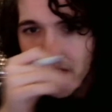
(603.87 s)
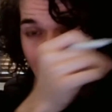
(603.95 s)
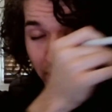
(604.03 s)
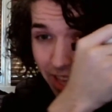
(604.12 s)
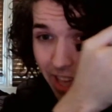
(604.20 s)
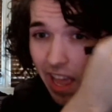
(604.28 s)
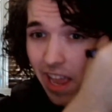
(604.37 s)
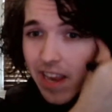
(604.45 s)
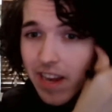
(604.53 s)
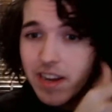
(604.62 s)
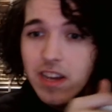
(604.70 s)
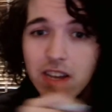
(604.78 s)

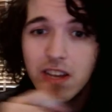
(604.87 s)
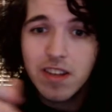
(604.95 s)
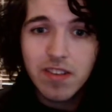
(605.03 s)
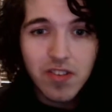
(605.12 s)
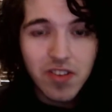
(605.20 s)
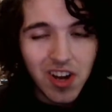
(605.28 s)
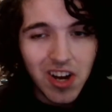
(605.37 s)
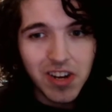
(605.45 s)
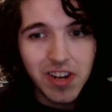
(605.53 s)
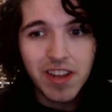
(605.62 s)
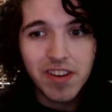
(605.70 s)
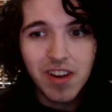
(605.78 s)
Kane,
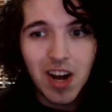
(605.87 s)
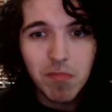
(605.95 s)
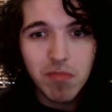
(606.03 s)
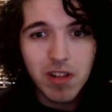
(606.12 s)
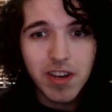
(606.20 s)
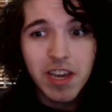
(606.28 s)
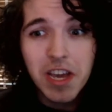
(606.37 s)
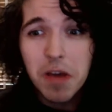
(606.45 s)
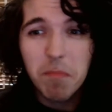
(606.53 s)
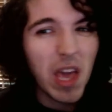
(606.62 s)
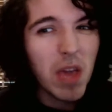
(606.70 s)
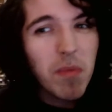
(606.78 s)
Son, and Ndombele,
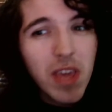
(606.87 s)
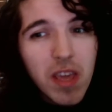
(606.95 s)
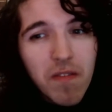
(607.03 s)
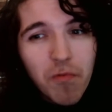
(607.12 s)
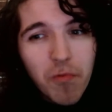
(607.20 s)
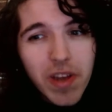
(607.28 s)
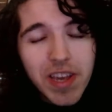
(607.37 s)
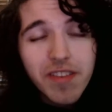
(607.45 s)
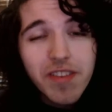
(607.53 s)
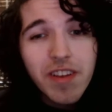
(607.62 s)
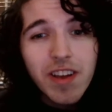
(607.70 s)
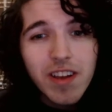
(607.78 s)
maybe even
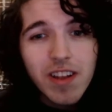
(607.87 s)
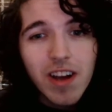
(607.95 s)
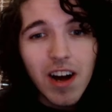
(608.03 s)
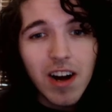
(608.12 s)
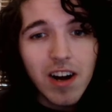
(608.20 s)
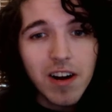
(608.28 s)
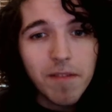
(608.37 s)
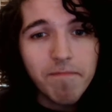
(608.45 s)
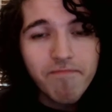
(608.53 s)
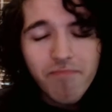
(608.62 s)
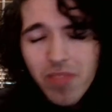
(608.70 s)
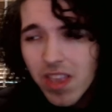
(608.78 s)
Winks,
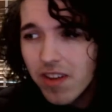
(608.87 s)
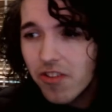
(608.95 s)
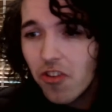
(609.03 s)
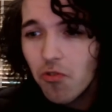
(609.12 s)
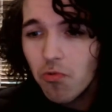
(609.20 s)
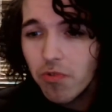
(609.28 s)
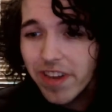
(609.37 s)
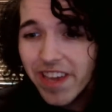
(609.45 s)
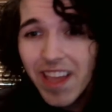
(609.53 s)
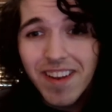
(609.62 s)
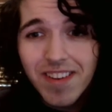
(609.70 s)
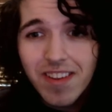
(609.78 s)
to
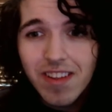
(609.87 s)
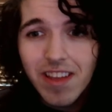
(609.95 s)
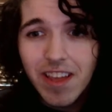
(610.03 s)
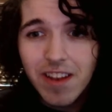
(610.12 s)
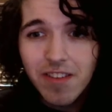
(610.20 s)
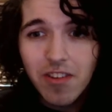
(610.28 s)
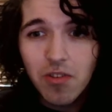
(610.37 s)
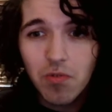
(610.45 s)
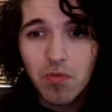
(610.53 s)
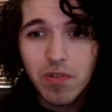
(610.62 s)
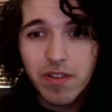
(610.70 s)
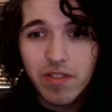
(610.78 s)
get
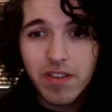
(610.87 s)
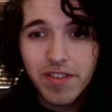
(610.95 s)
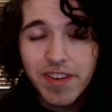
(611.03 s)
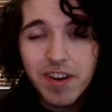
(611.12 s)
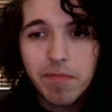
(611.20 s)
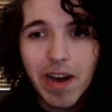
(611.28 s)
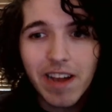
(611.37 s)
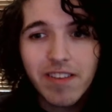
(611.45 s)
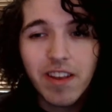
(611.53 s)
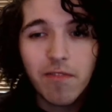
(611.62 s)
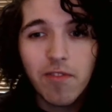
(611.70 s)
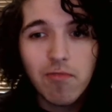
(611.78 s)
into the center
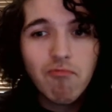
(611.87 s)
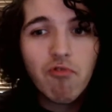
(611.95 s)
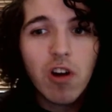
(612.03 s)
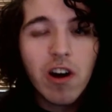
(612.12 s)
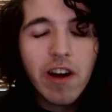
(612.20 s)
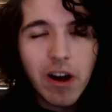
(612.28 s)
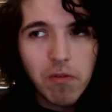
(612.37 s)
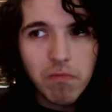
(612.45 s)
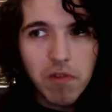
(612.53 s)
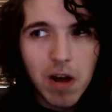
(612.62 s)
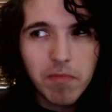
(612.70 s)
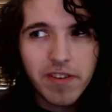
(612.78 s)
backs. If you draw out
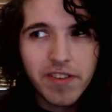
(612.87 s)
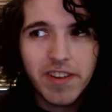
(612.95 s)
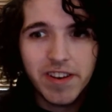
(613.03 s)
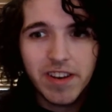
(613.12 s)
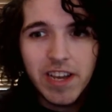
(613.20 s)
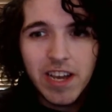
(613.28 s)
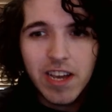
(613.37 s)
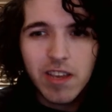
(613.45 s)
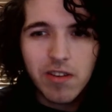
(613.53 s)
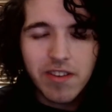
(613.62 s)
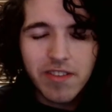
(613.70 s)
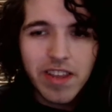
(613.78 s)
Robertson,
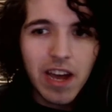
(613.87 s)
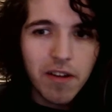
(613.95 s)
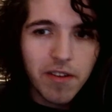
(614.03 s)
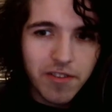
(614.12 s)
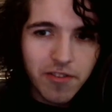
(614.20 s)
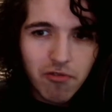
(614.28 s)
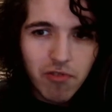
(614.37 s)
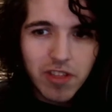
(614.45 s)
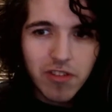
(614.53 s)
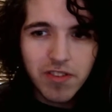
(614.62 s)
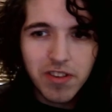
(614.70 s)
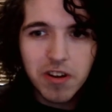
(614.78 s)
you can see how it
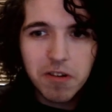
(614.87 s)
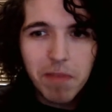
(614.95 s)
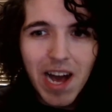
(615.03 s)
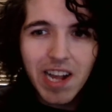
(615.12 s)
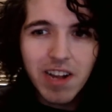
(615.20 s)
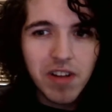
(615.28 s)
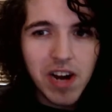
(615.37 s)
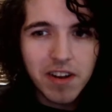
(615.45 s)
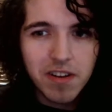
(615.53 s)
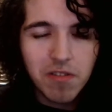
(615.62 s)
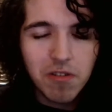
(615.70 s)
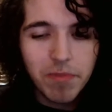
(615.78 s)
stretches their back
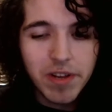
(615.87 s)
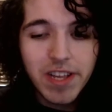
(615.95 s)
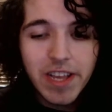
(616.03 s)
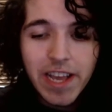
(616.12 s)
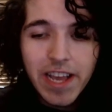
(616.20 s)
line a little bit.